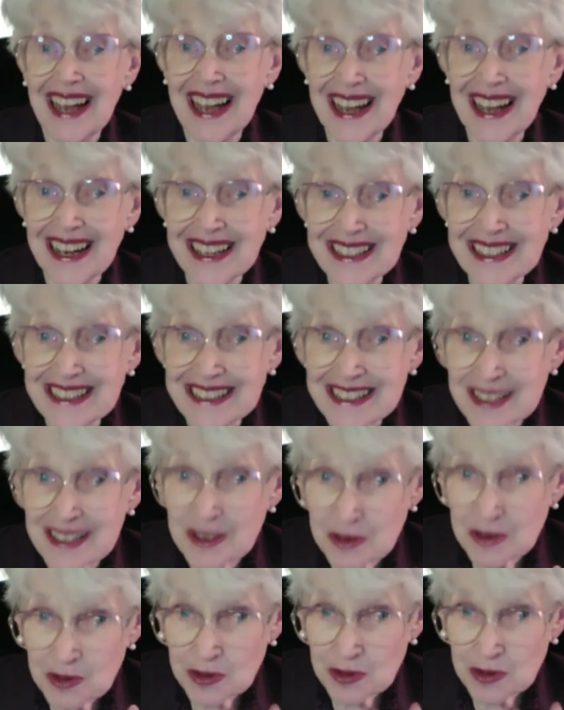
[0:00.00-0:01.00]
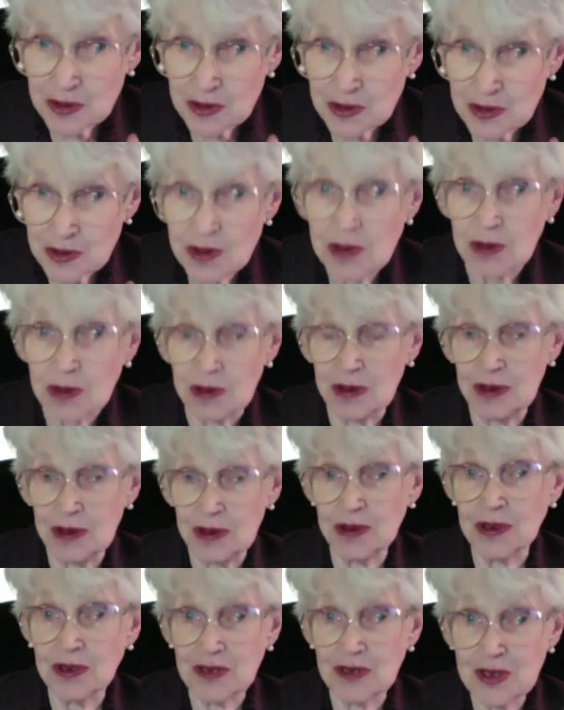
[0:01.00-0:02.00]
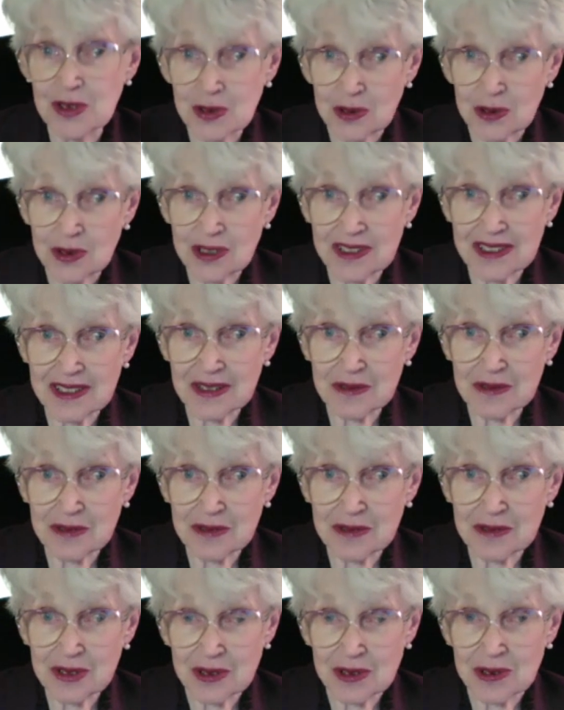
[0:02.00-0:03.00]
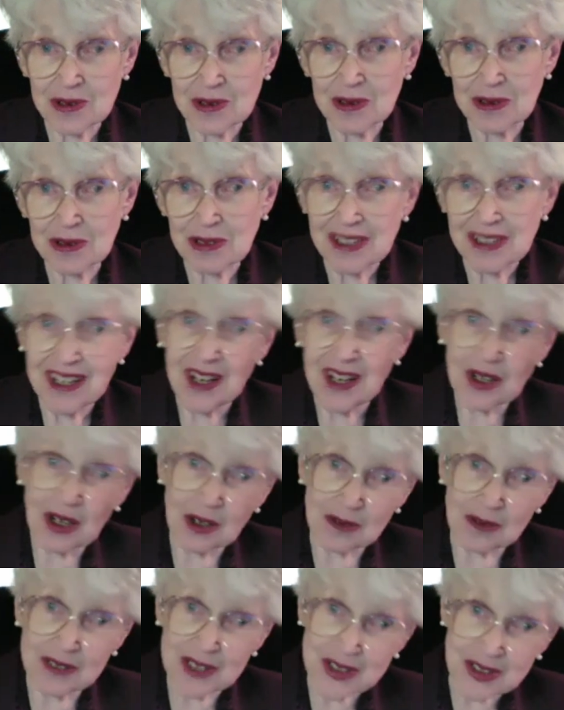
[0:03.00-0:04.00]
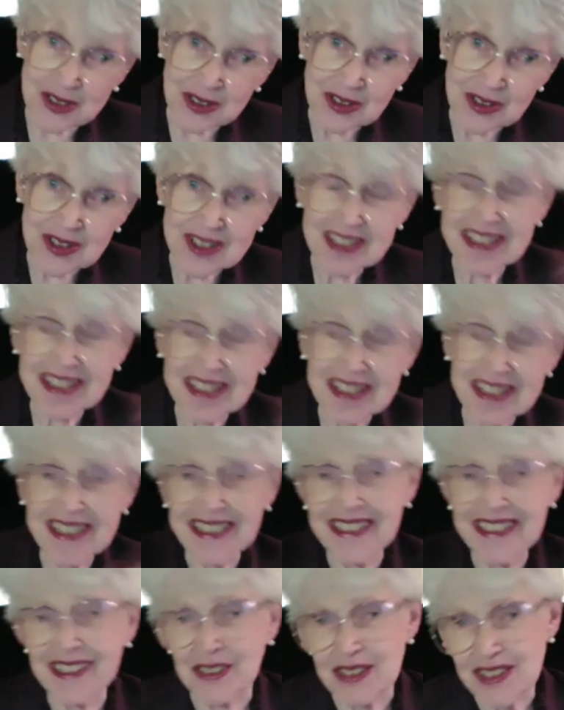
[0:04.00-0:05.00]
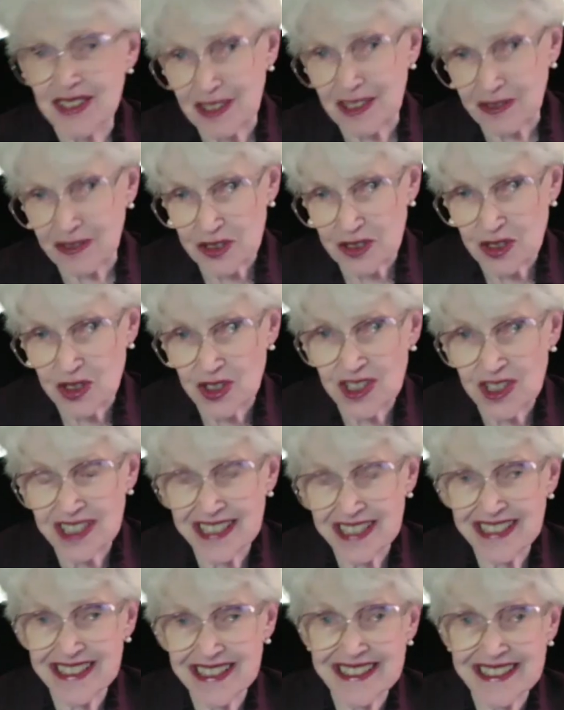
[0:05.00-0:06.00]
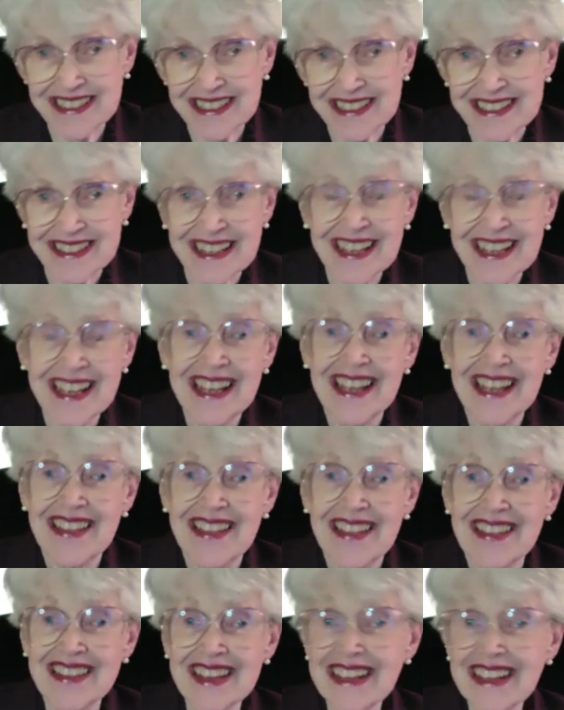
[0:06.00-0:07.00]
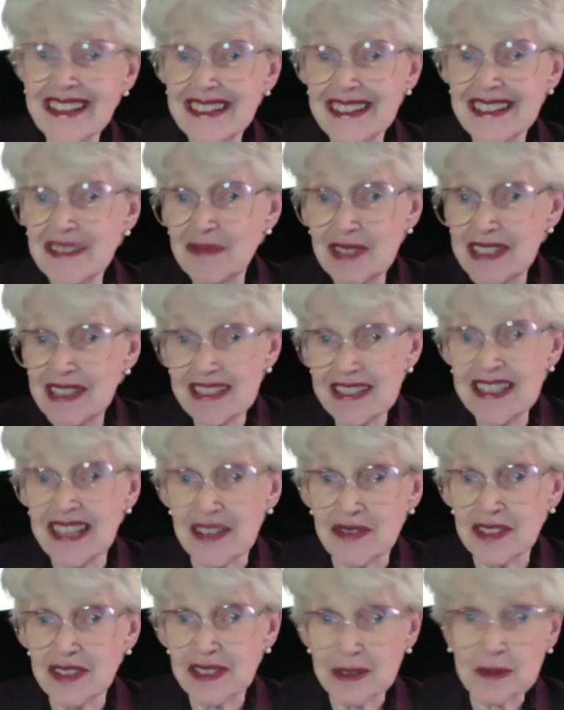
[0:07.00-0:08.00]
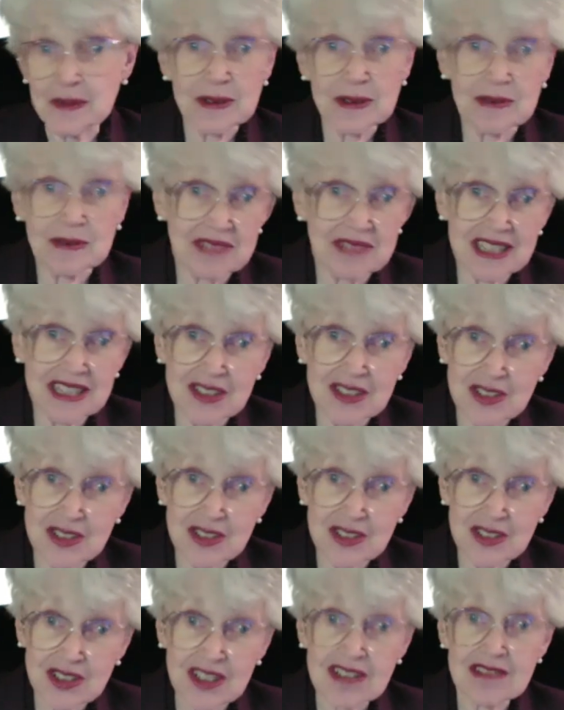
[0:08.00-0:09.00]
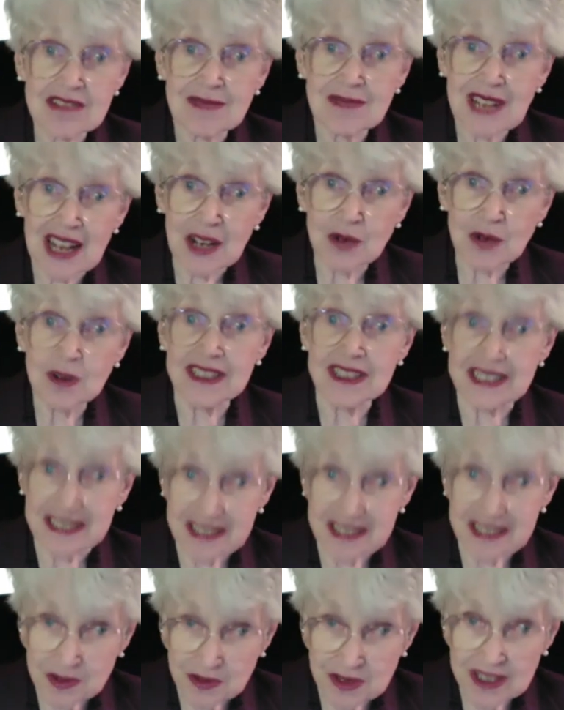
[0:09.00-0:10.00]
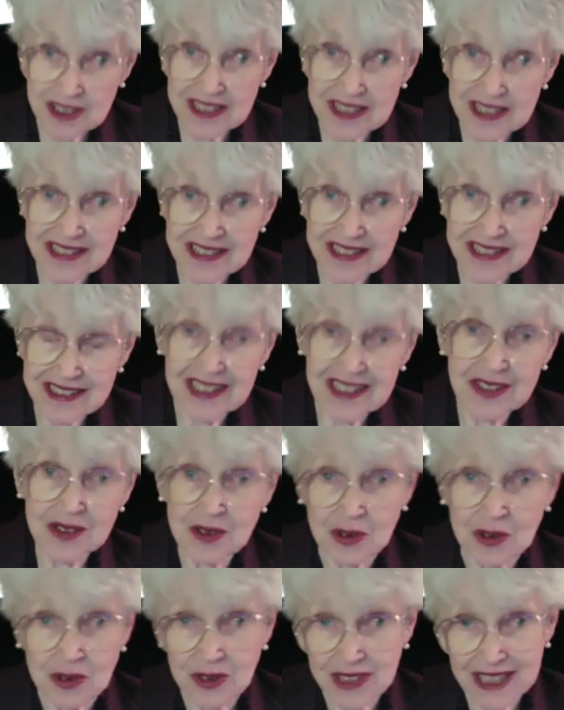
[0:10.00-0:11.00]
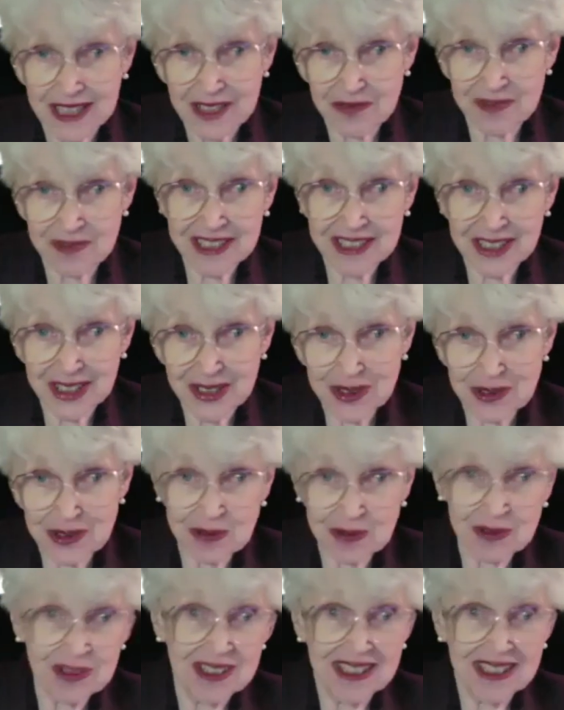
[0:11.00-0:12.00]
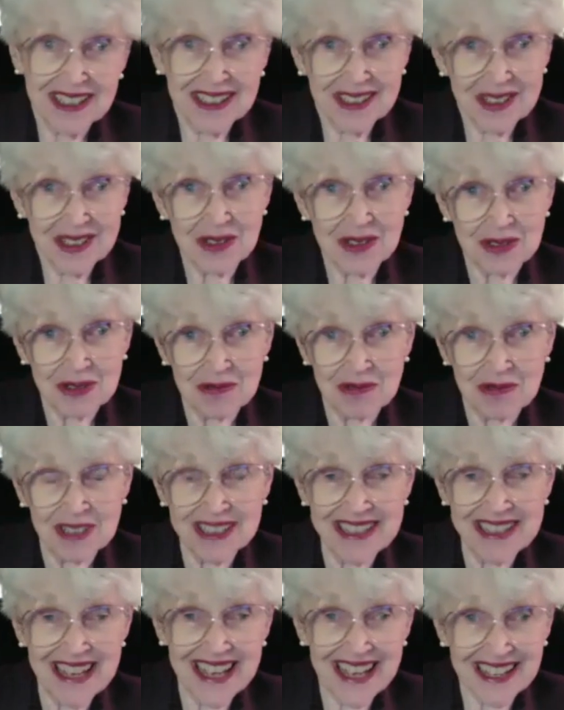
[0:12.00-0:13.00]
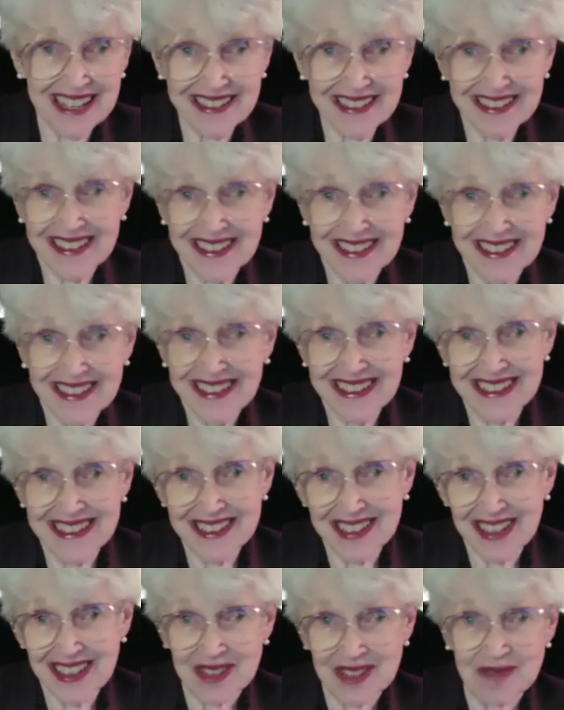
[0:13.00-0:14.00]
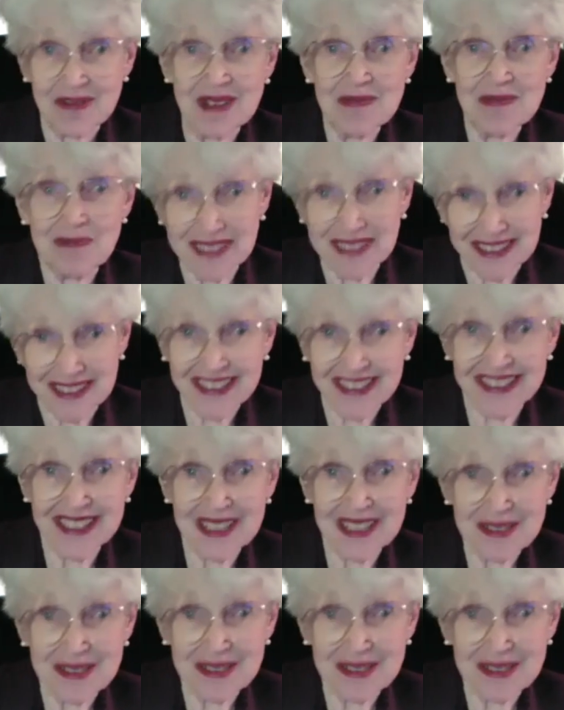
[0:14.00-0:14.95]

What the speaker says: is it true? You know, the story that we're told, original sin or selfish genes, that it's inevitable. That's just how it is, right? You know, the caveman cartoon, you know, in one hand, he's got a weapon, a club,